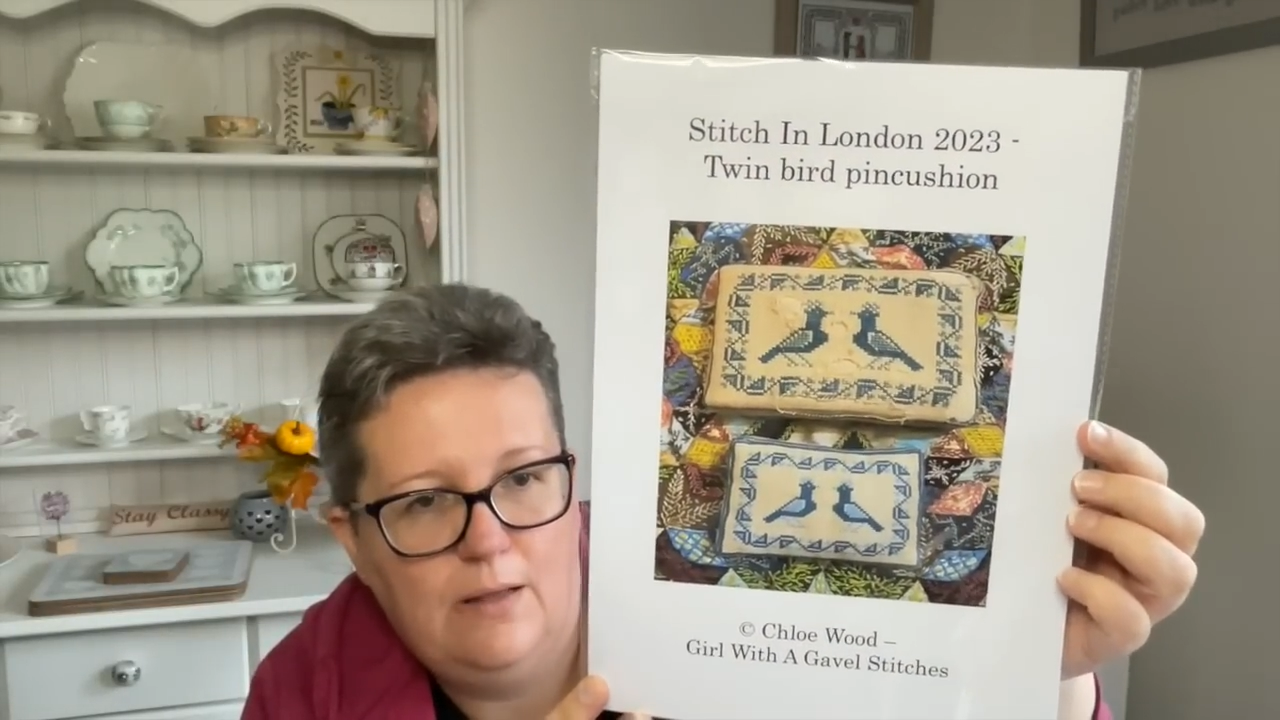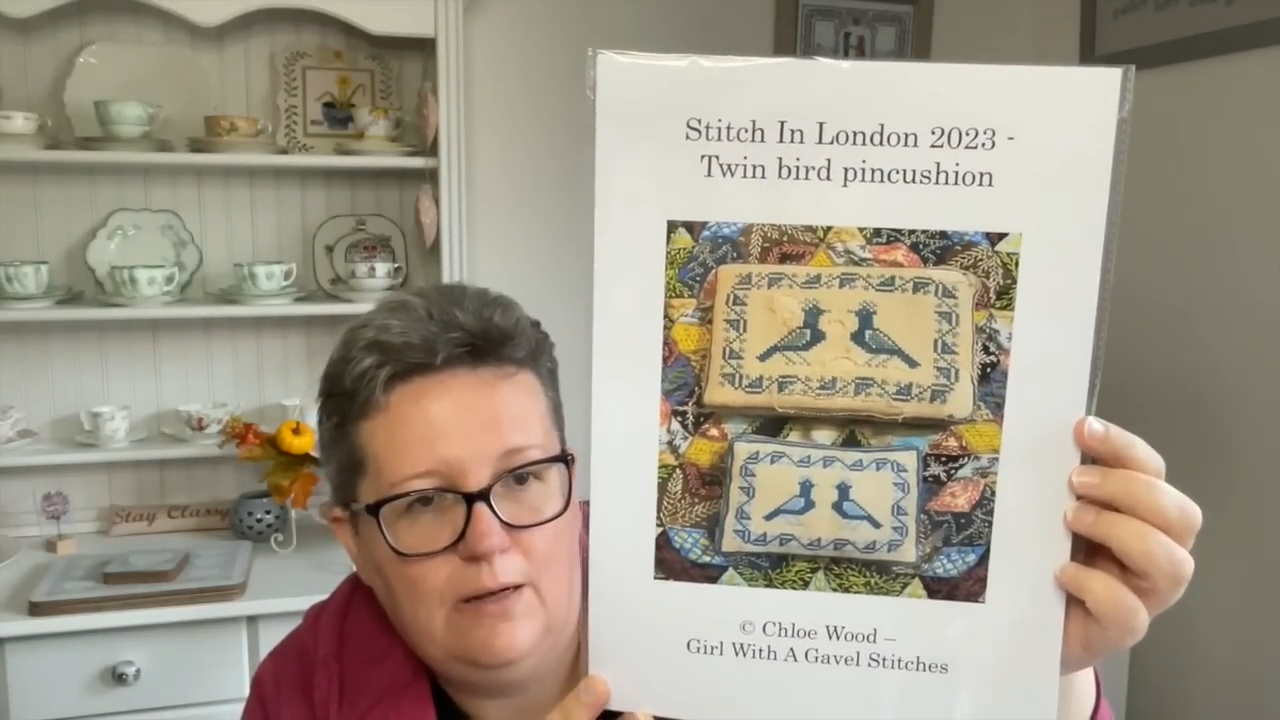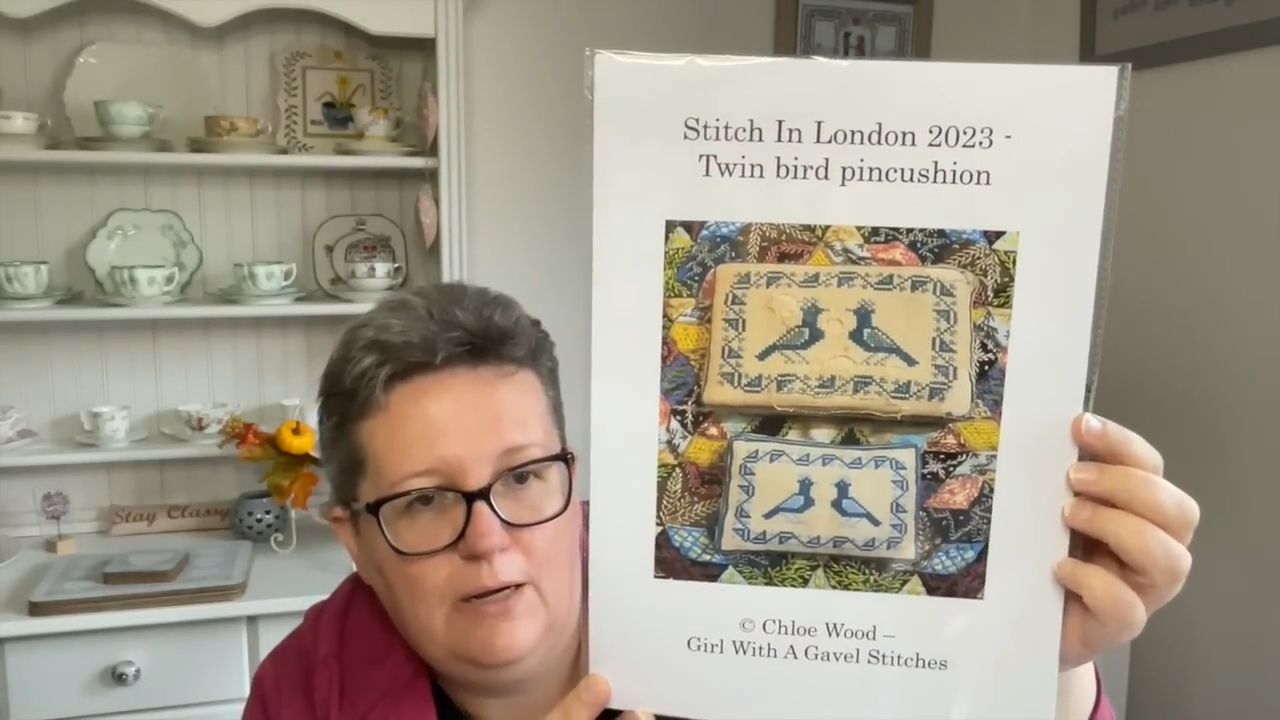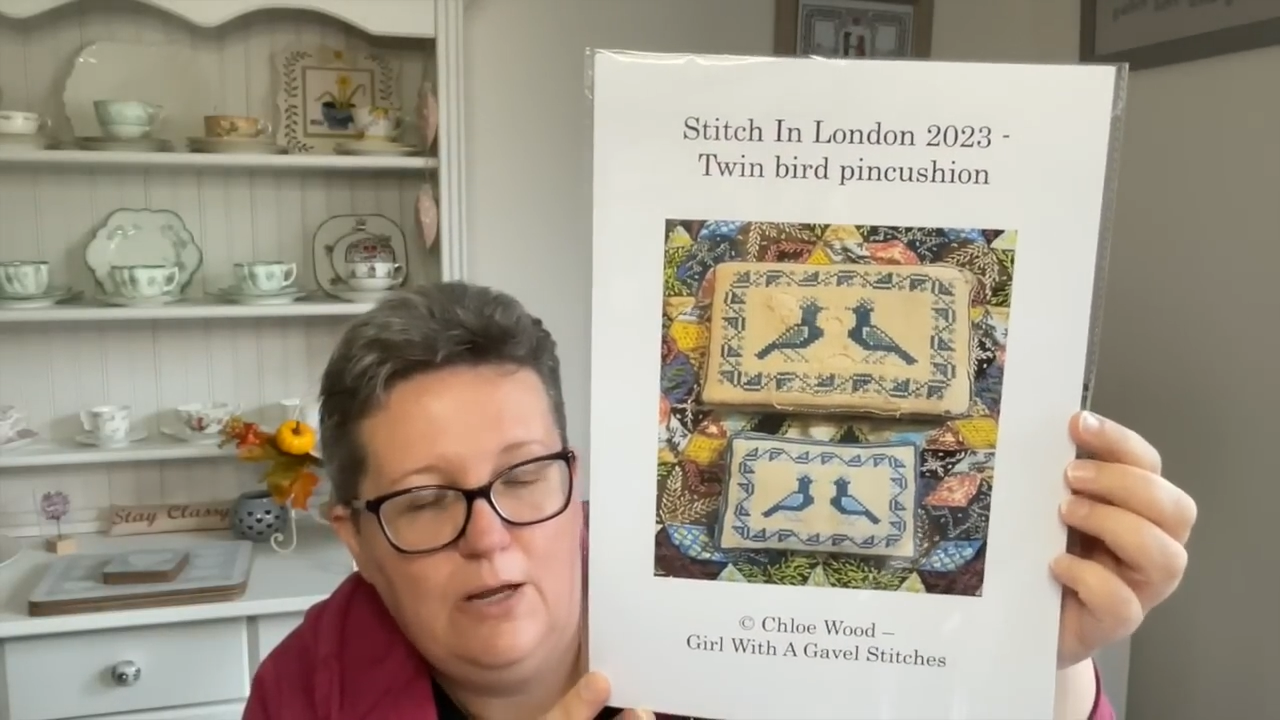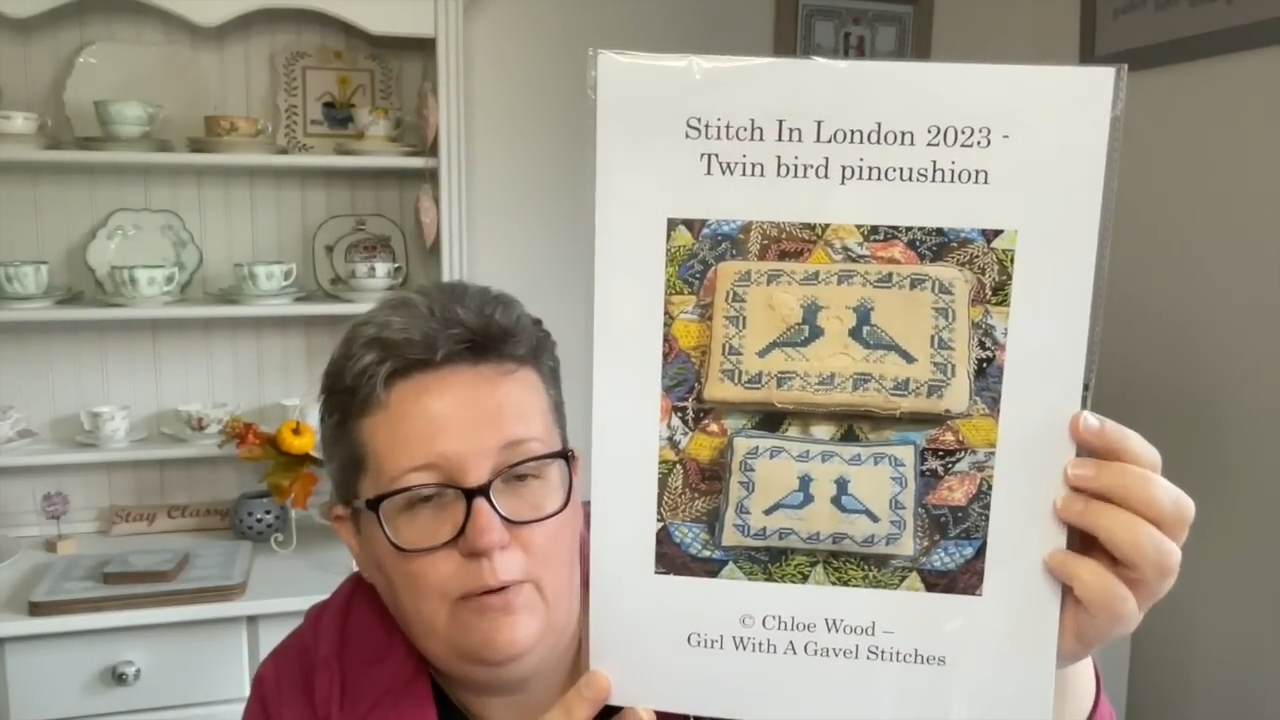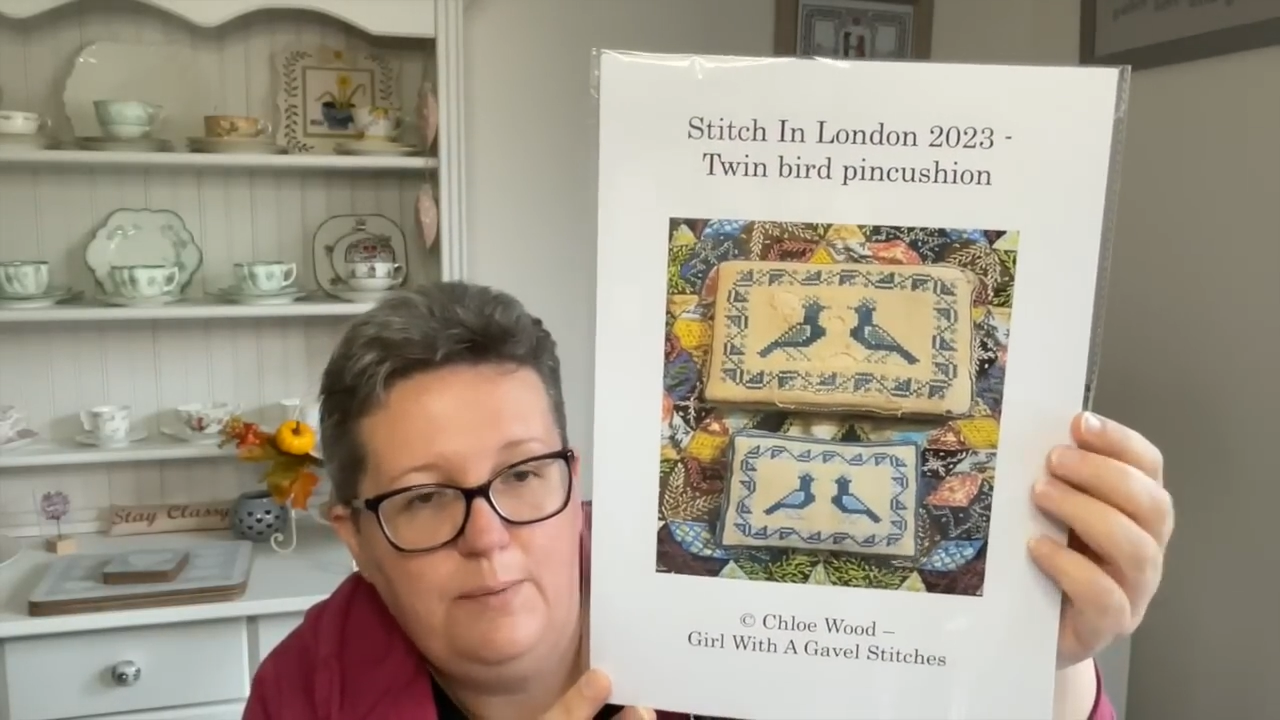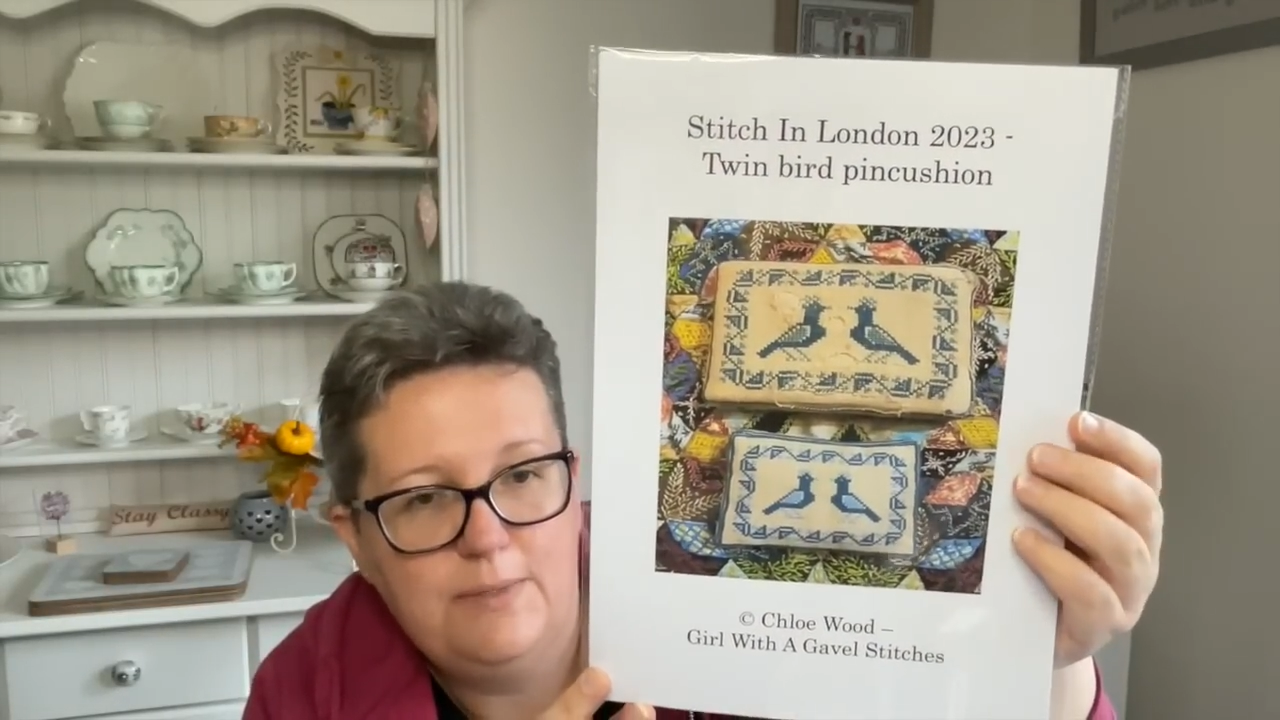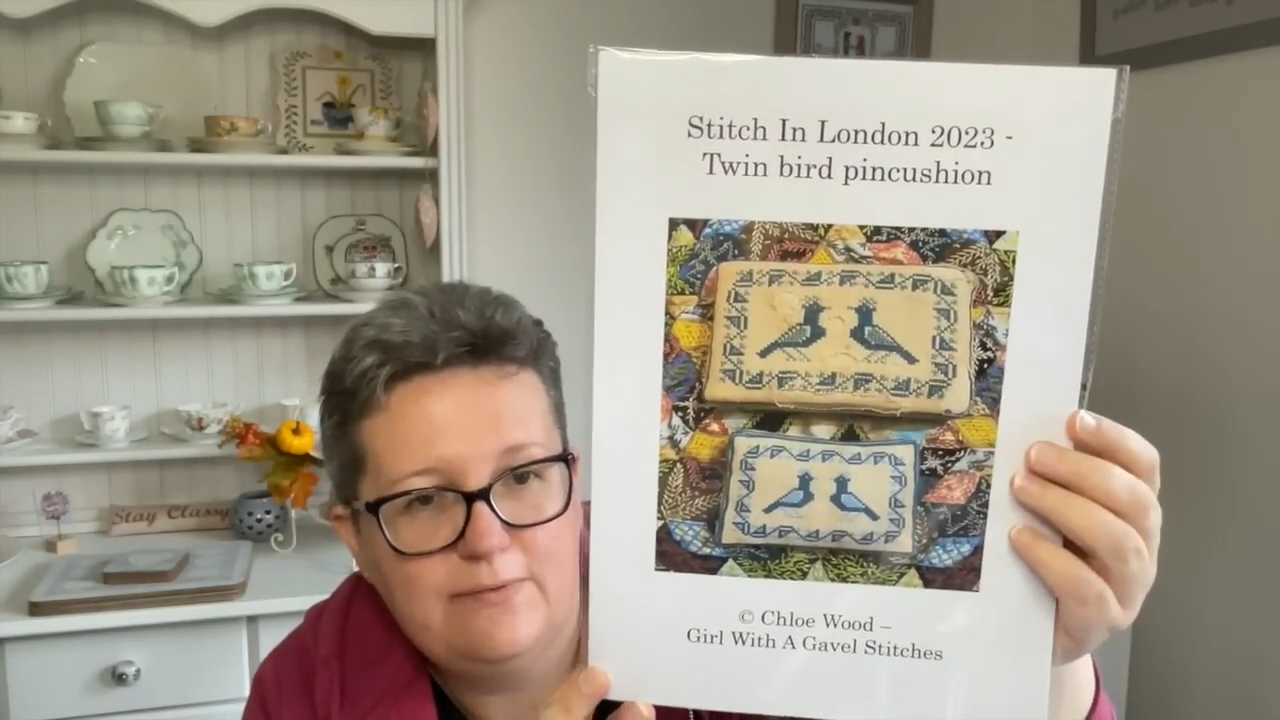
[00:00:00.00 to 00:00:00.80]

Chloe was